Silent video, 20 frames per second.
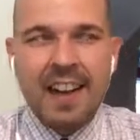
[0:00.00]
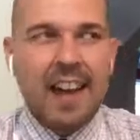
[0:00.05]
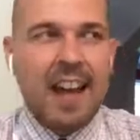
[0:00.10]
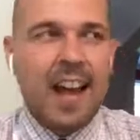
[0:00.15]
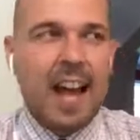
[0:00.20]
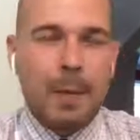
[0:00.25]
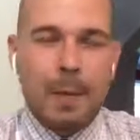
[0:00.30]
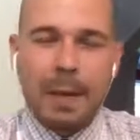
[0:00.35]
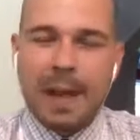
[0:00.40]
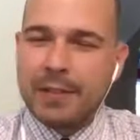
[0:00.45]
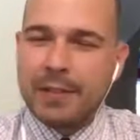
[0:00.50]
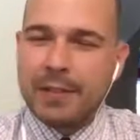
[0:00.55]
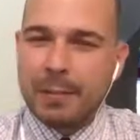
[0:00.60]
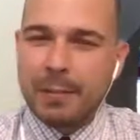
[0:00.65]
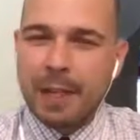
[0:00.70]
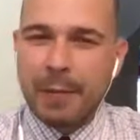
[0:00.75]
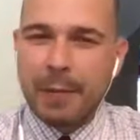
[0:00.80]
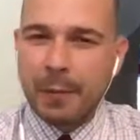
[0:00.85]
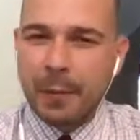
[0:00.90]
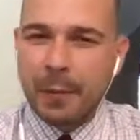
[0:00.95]
I have some
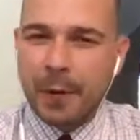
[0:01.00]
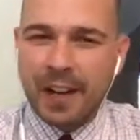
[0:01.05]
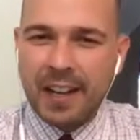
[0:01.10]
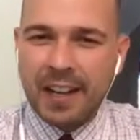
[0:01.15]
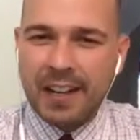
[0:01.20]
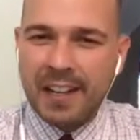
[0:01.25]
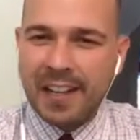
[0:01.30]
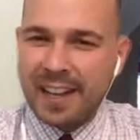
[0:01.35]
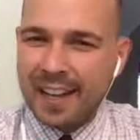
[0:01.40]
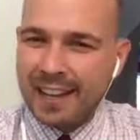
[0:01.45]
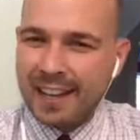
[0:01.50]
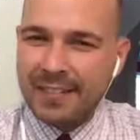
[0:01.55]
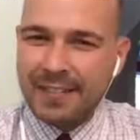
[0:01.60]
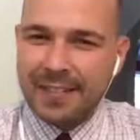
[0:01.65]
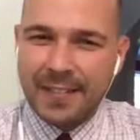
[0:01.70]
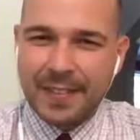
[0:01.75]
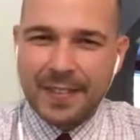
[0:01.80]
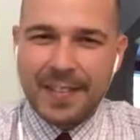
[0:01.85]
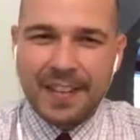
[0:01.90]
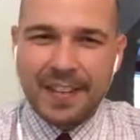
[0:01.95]
lemon wine
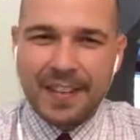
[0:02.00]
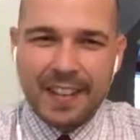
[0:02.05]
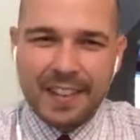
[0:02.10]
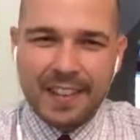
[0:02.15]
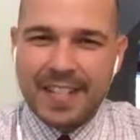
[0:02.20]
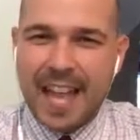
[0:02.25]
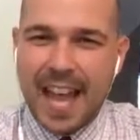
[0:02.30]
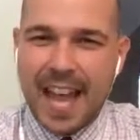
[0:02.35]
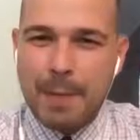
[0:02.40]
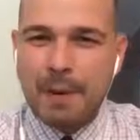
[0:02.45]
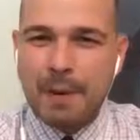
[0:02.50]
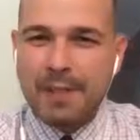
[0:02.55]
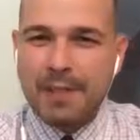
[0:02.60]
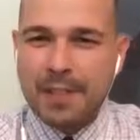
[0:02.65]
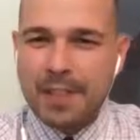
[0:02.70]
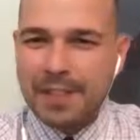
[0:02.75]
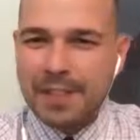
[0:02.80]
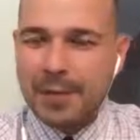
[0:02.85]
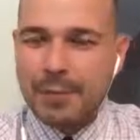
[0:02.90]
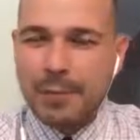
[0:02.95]
on tap, and I've
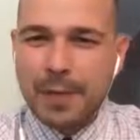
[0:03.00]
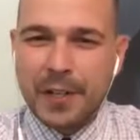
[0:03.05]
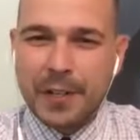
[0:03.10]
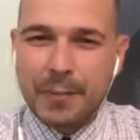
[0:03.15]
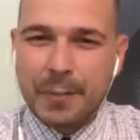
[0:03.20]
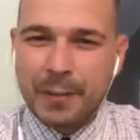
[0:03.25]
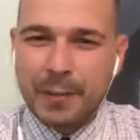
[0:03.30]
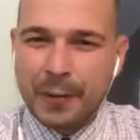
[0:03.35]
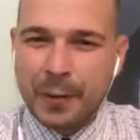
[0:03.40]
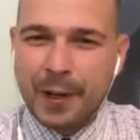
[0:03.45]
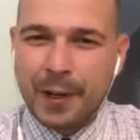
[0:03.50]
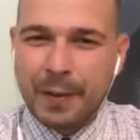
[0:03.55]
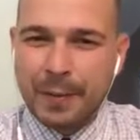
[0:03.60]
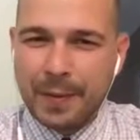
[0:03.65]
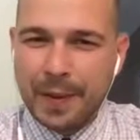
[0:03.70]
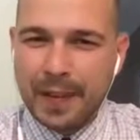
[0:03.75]
done some beers before.